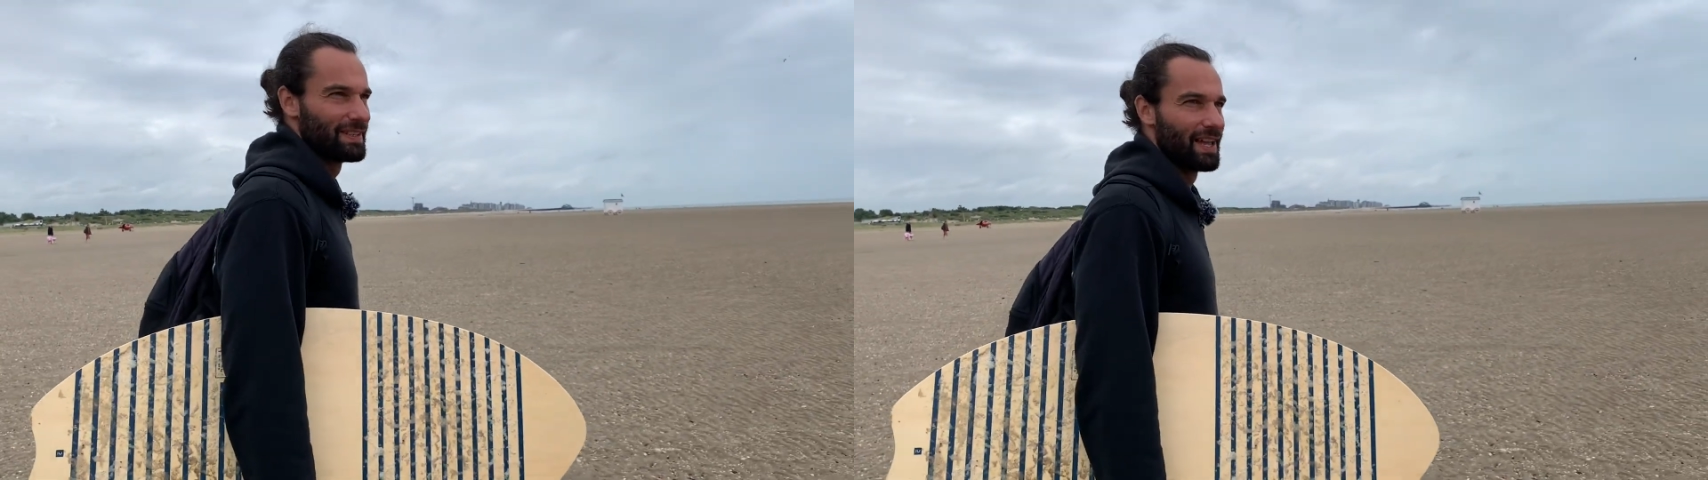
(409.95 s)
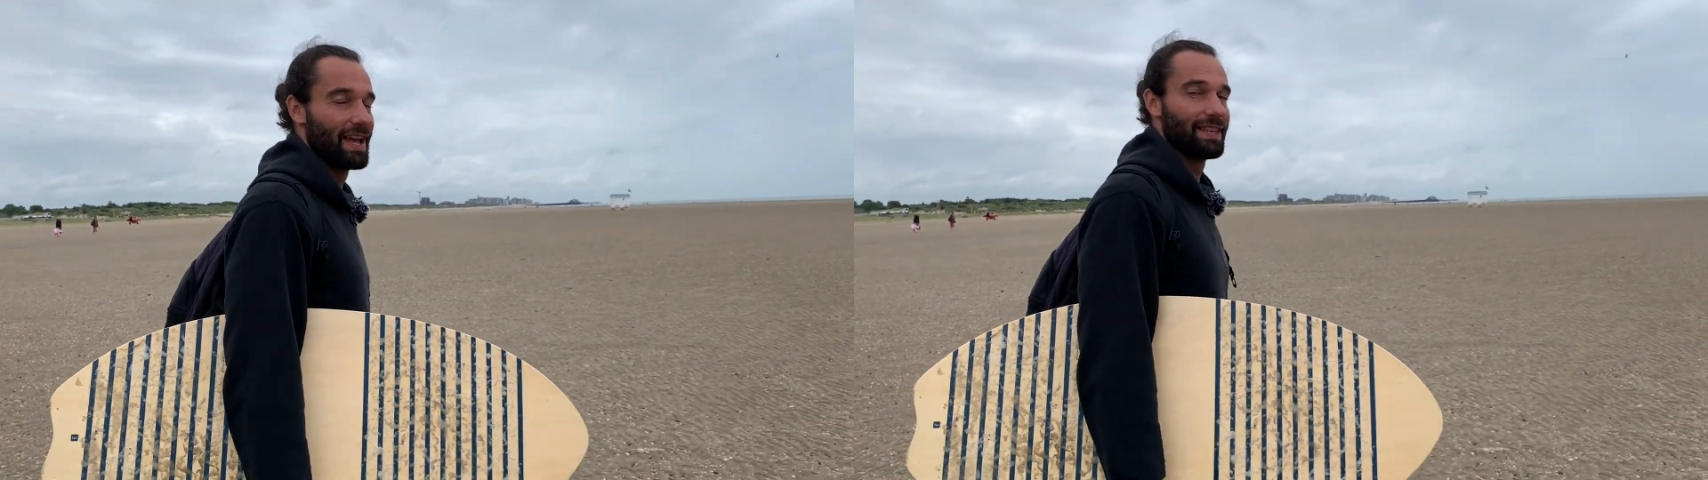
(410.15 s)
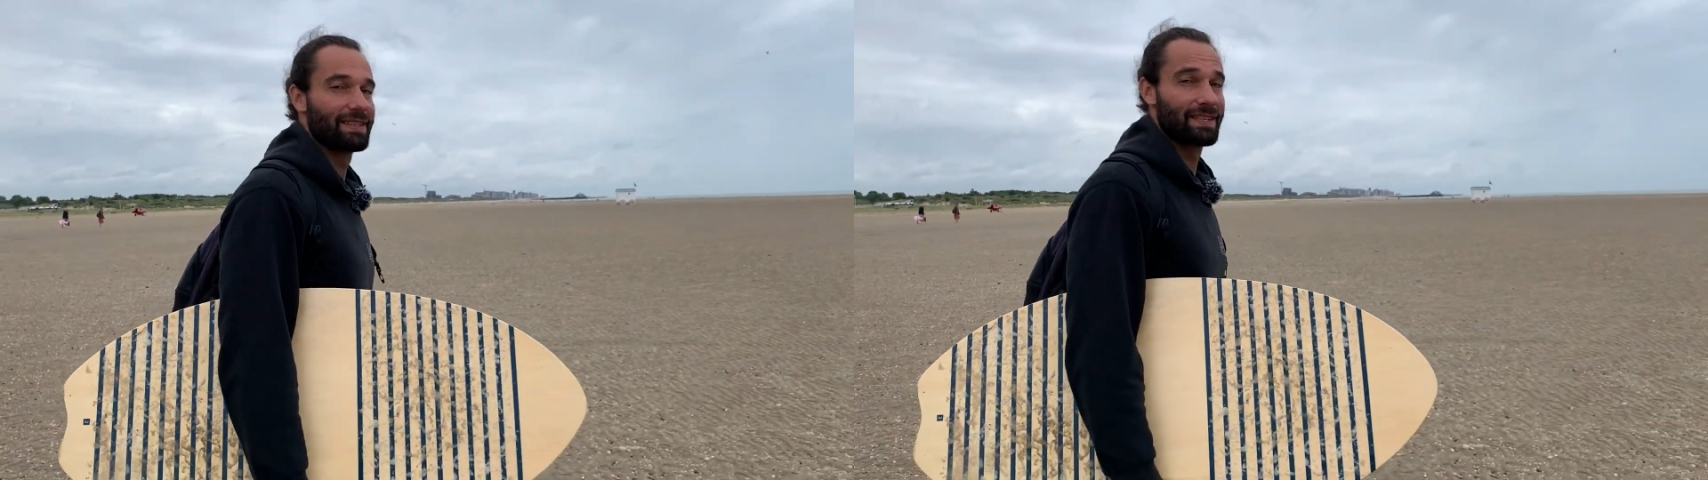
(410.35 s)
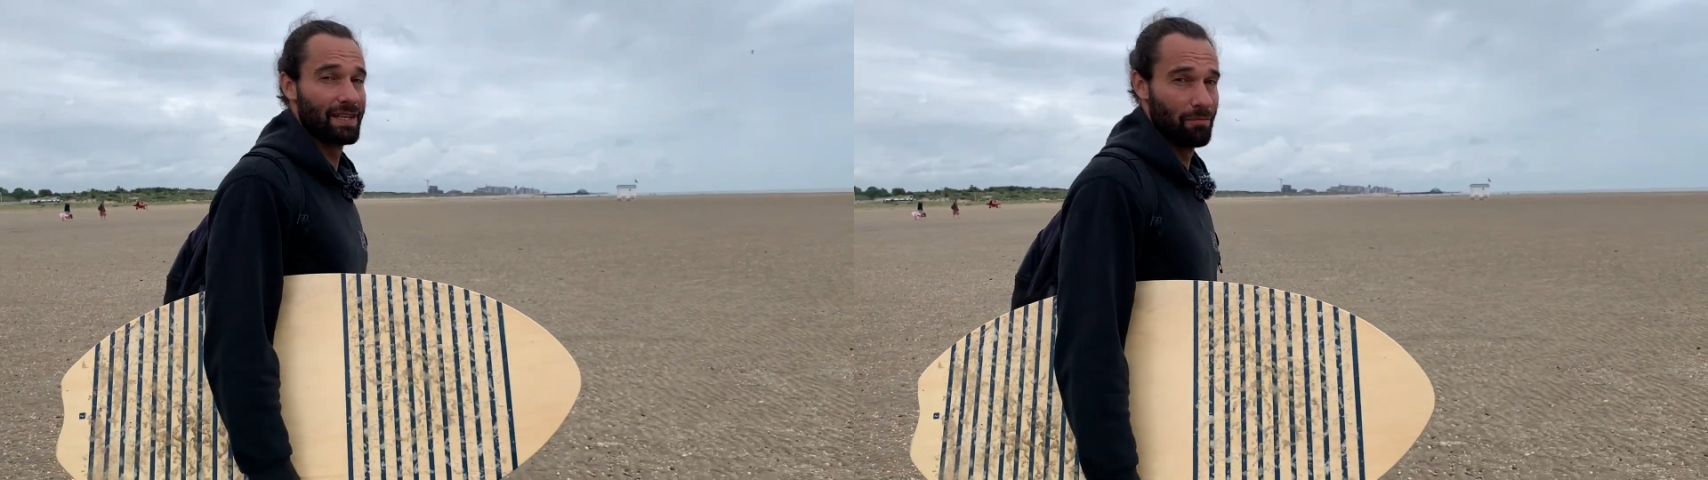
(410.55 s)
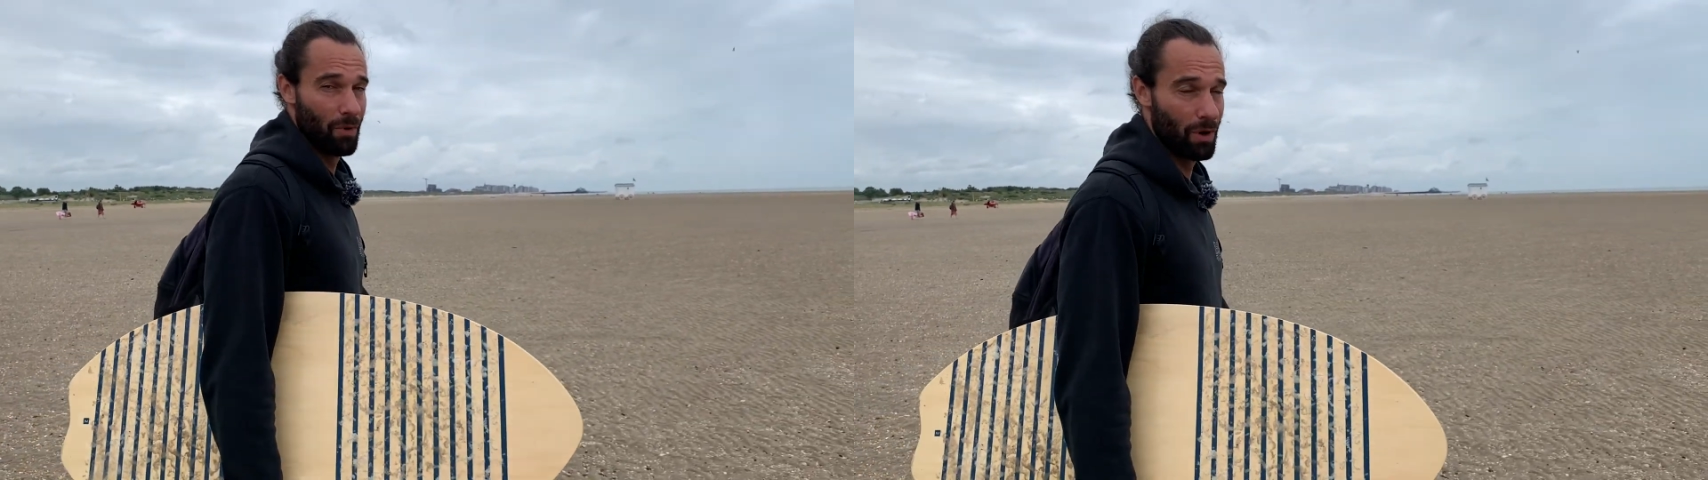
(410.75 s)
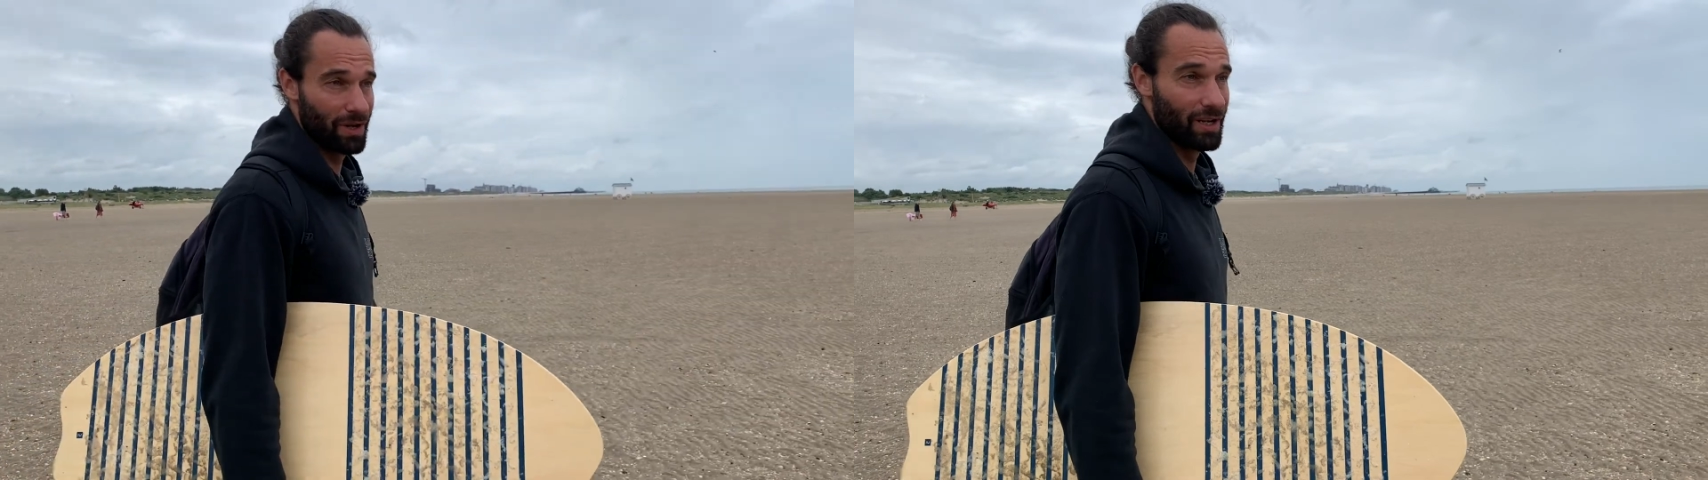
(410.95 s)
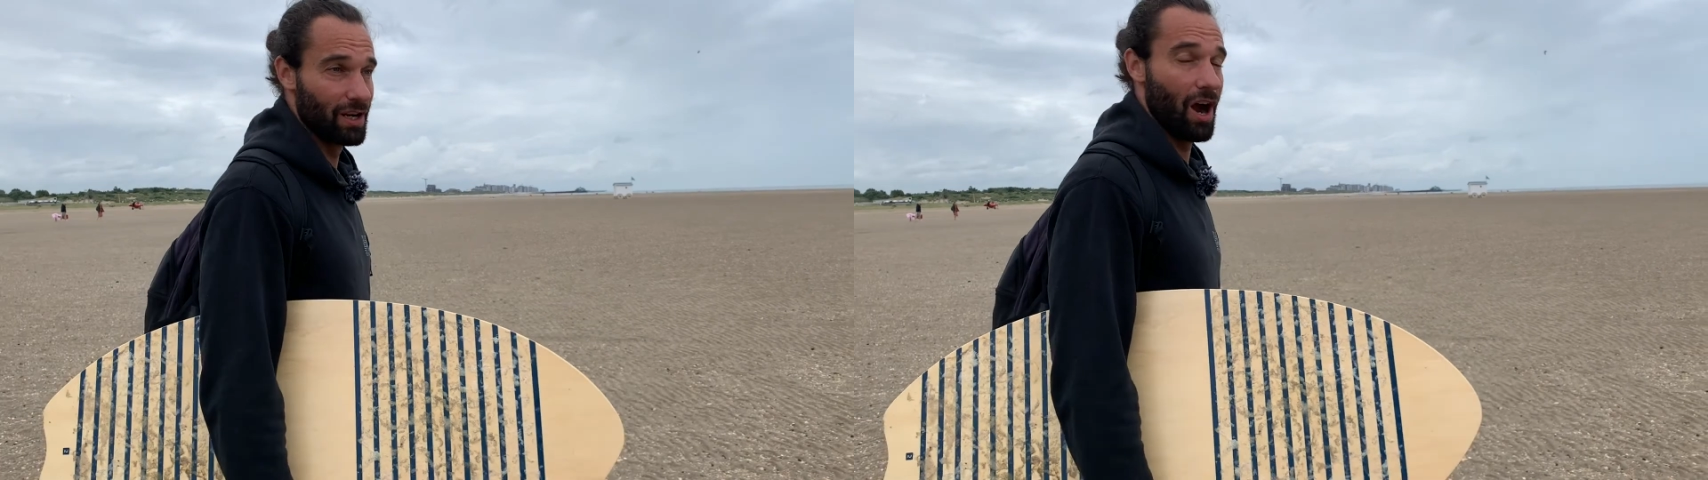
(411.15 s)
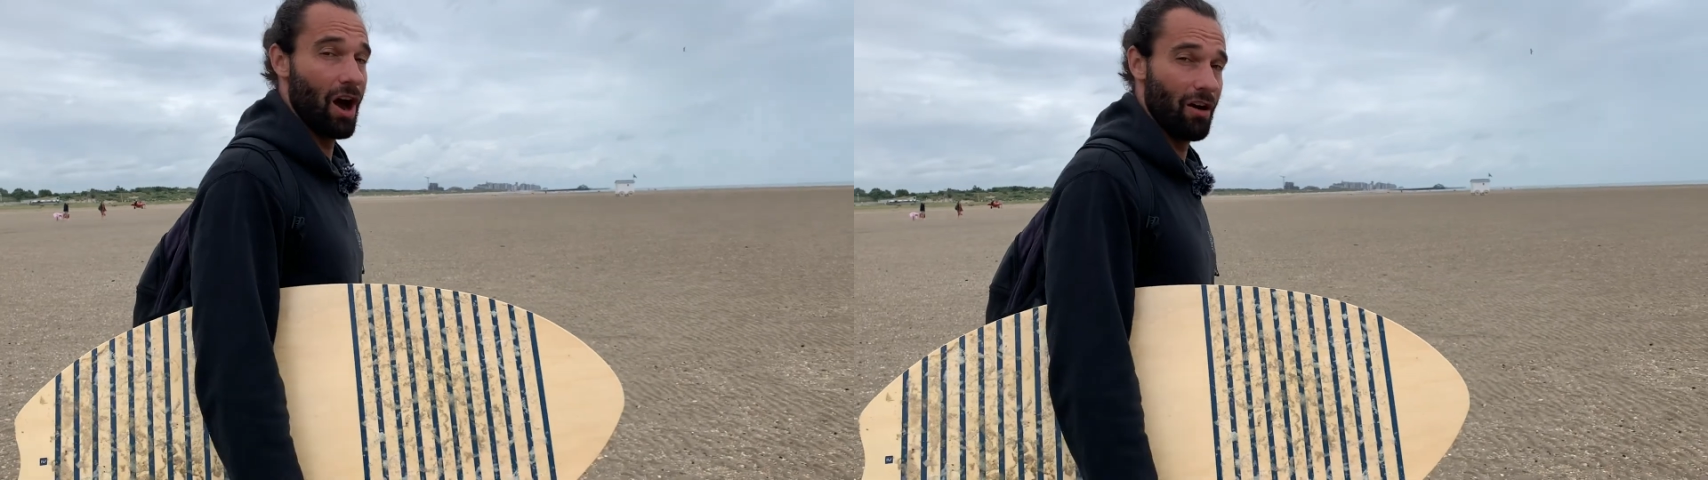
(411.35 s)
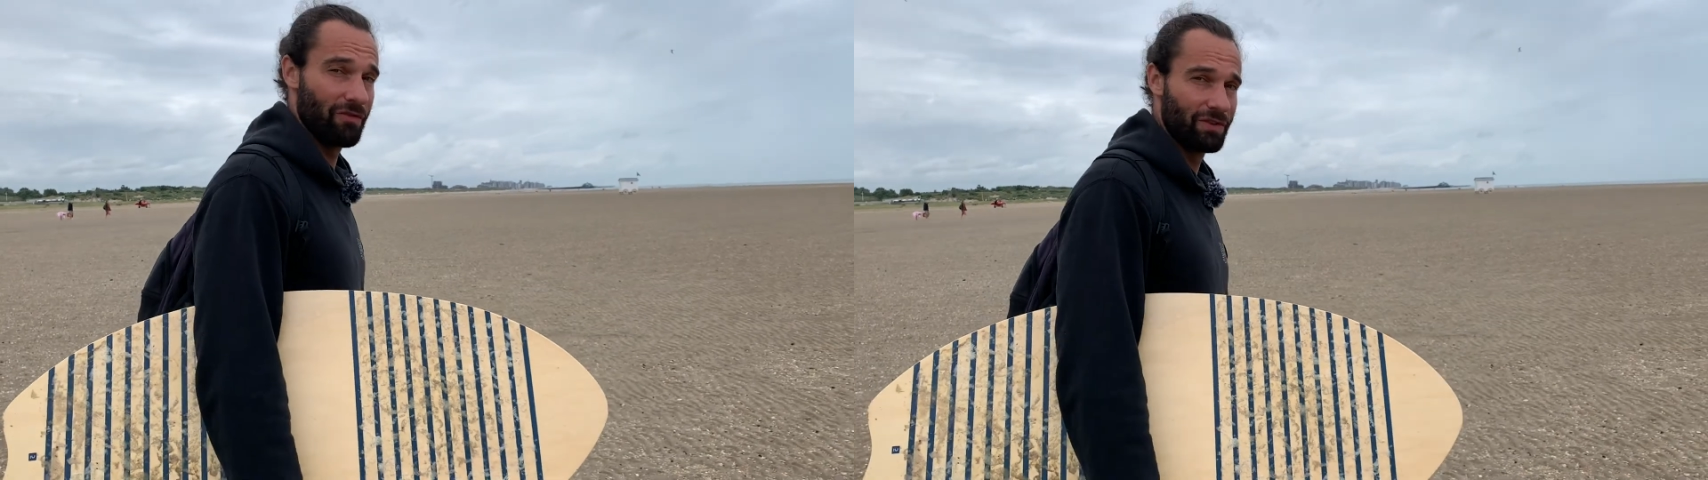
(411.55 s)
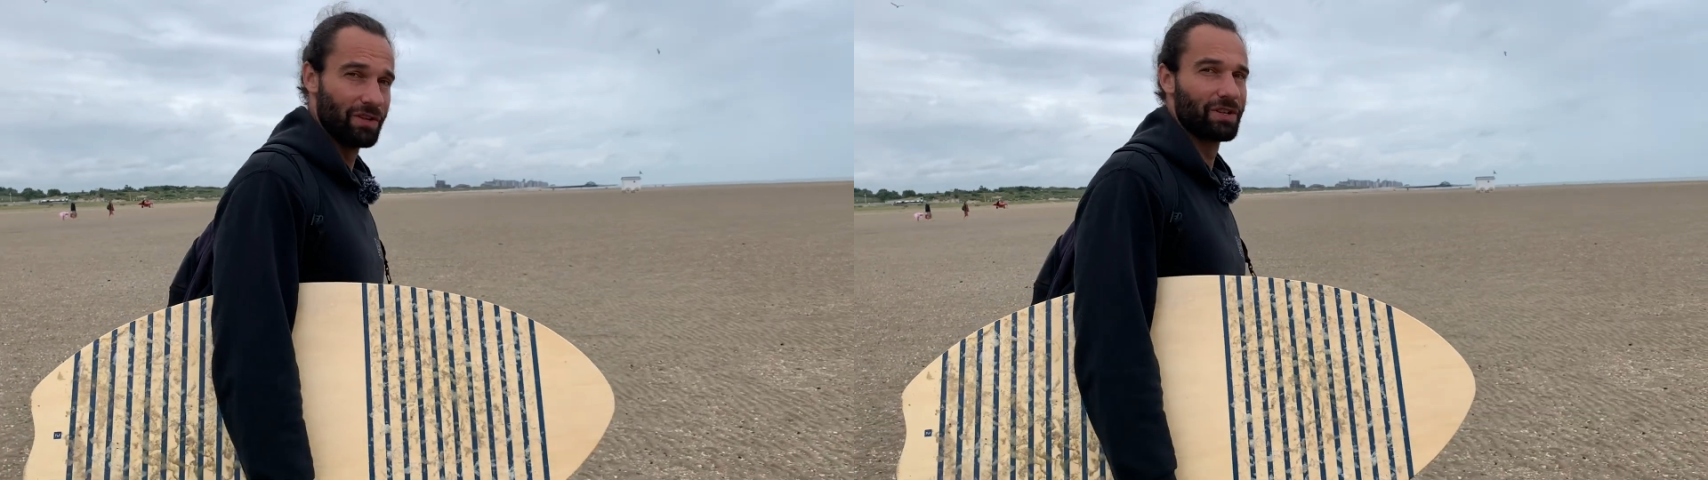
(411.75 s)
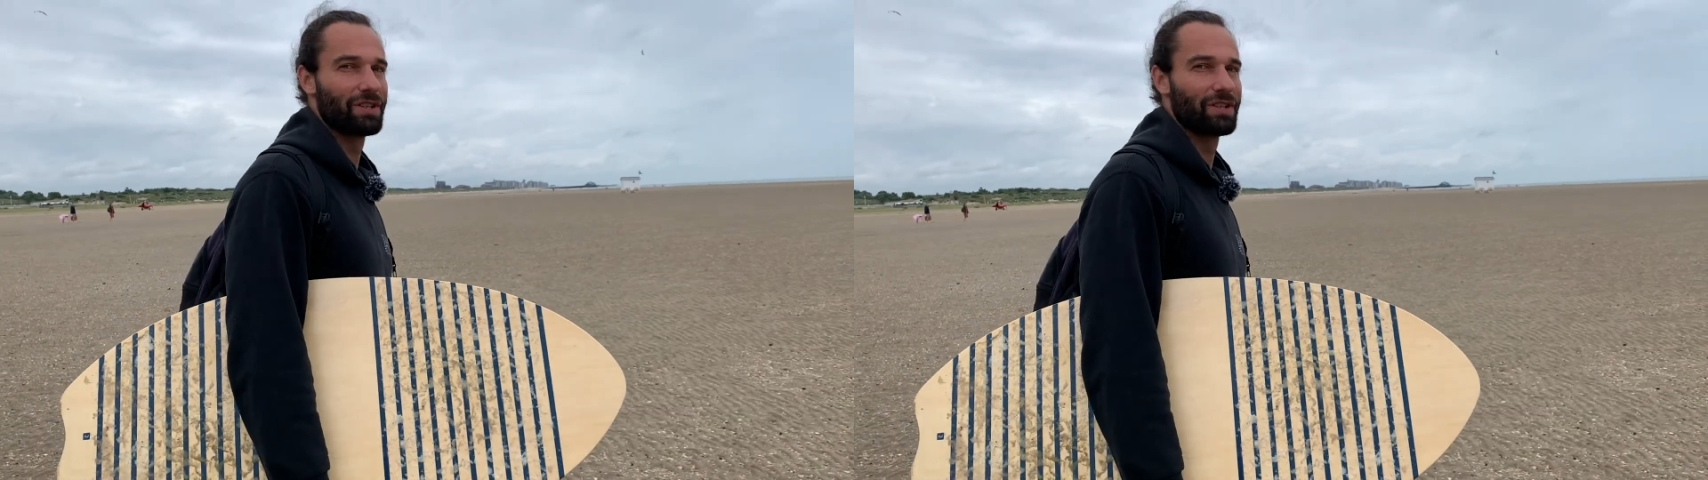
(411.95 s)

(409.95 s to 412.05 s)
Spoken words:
that skimboarding after